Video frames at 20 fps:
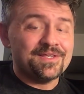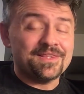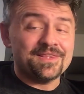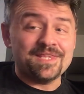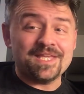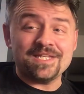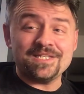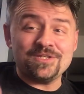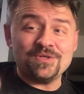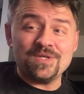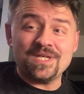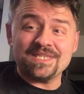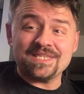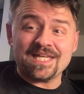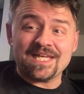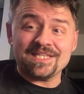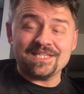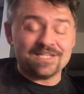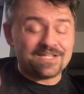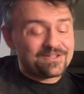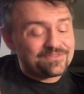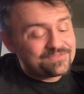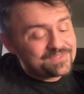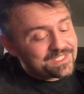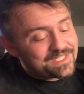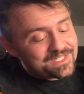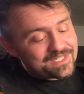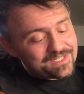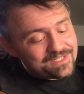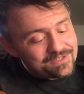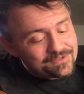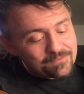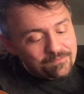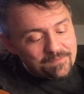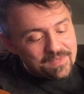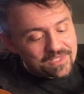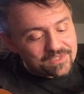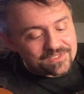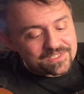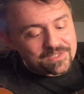Then you get that lovely
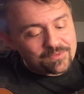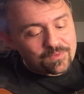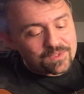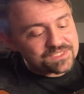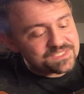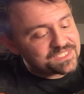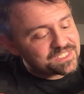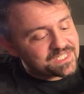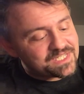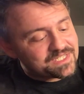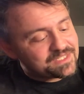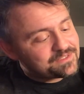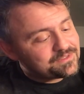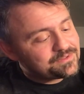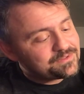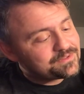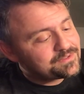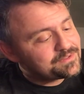melody once again.